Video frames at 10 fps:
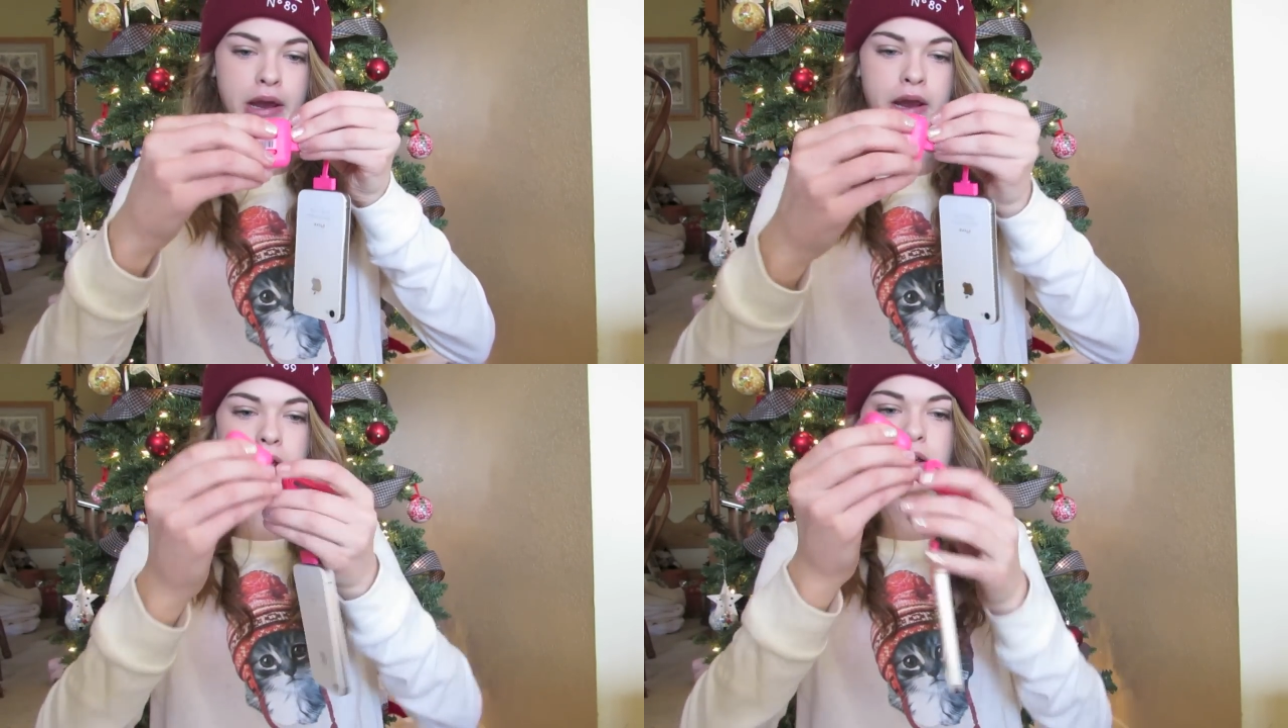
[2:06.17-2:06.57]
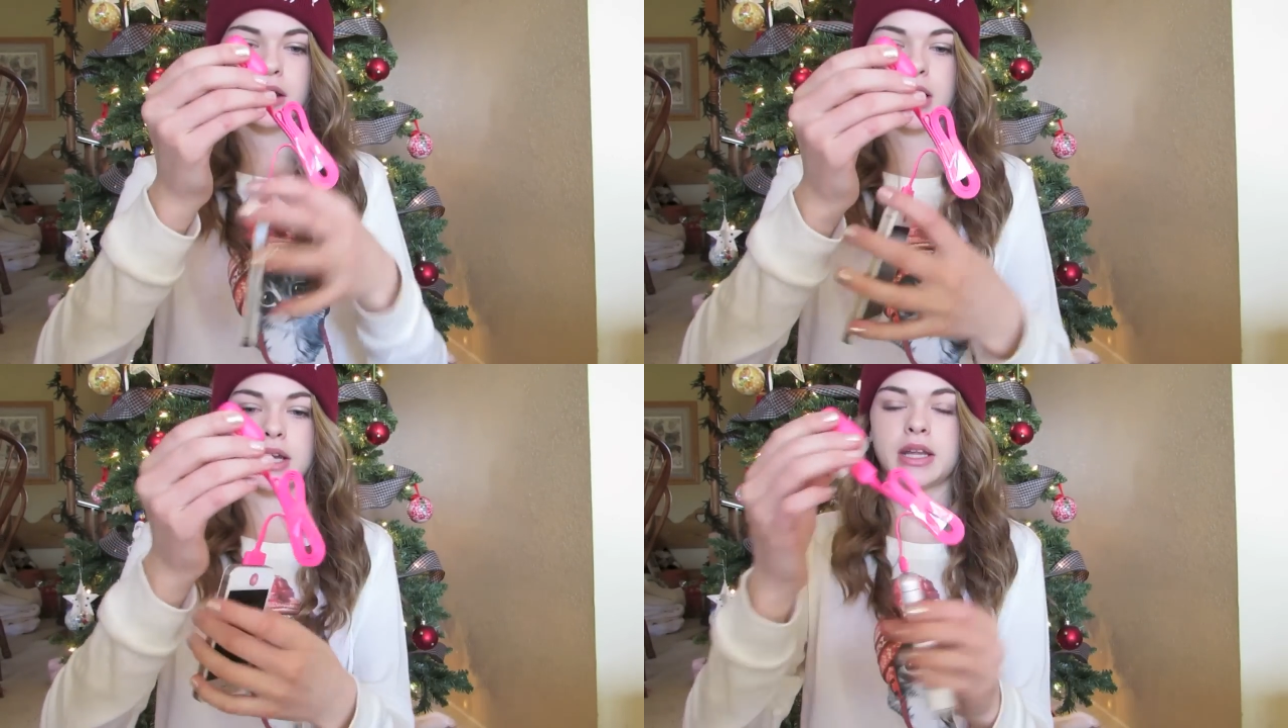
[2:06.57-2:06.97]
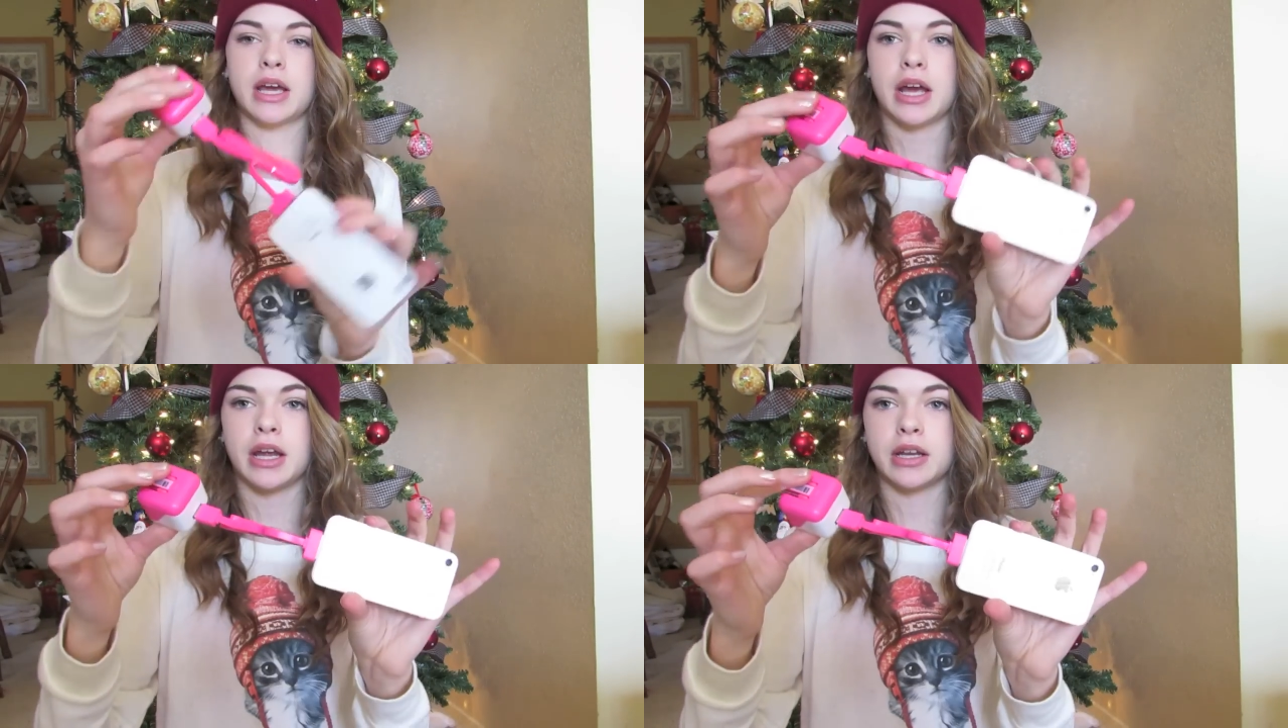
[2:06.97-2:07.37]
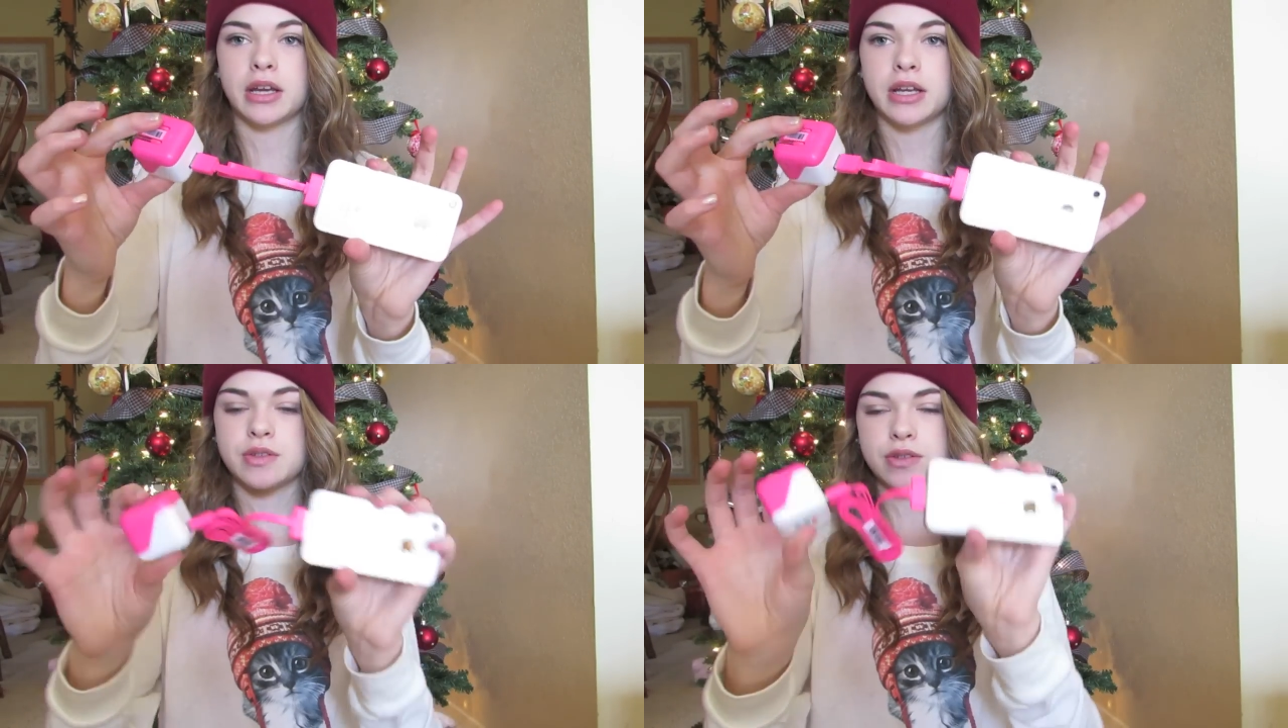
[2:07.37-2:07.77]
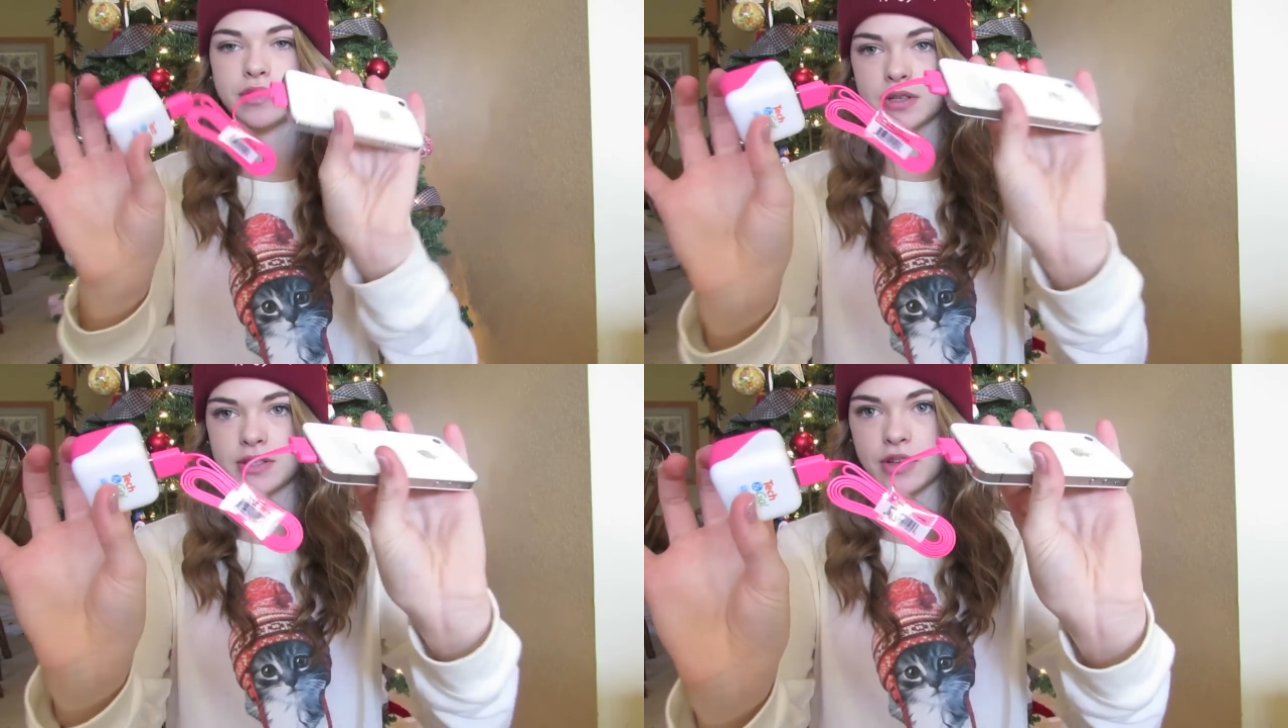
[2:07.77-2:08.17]
And then
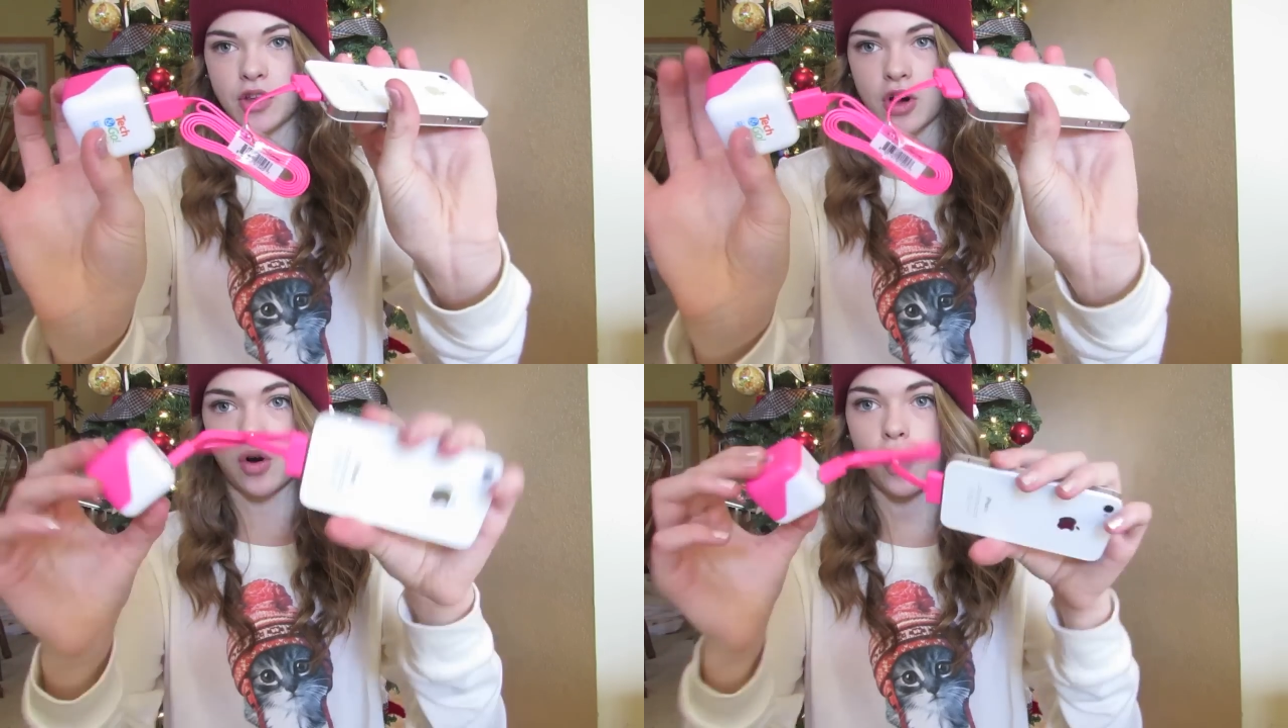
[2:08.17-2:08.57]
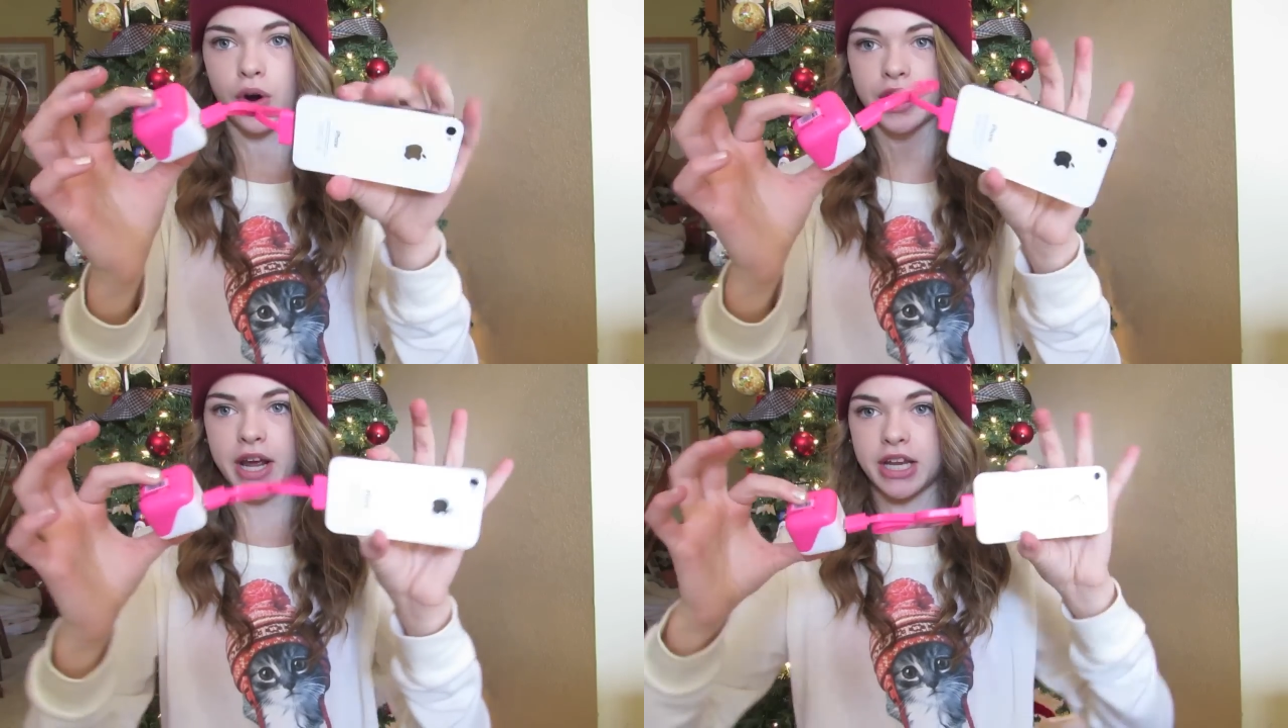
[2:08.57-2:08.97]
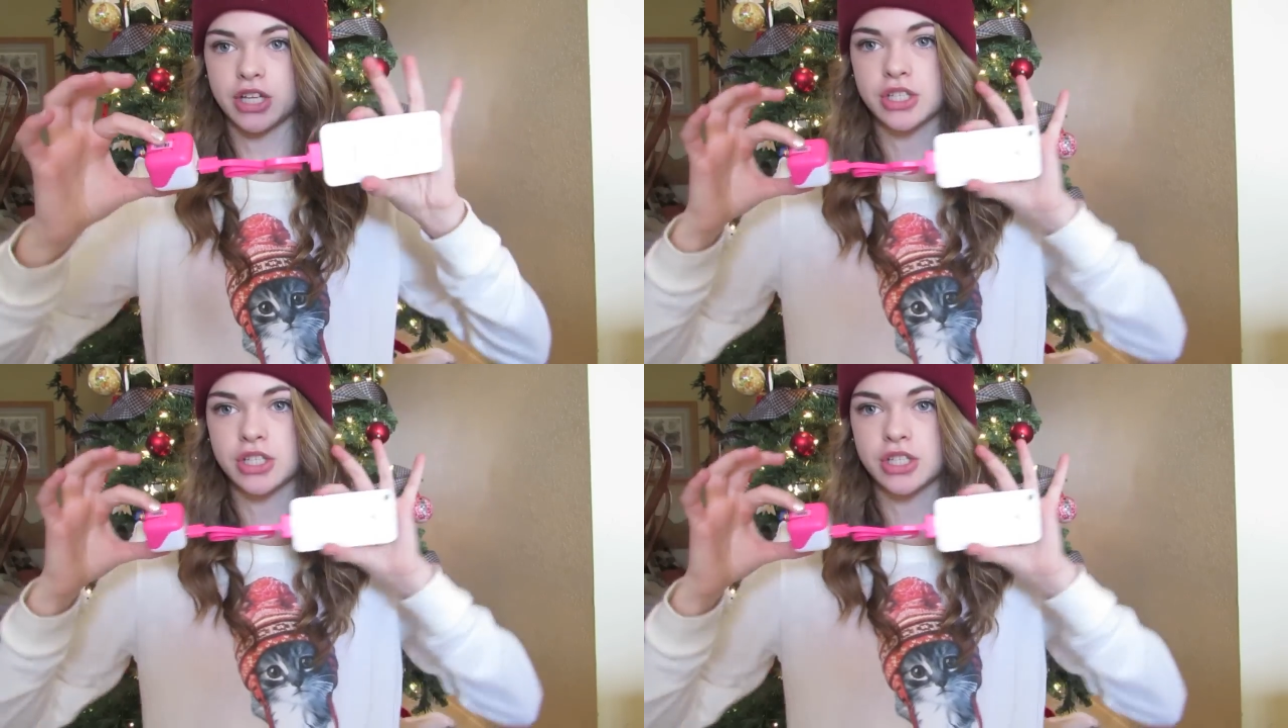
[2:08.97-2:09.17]
it's it's a long cord and you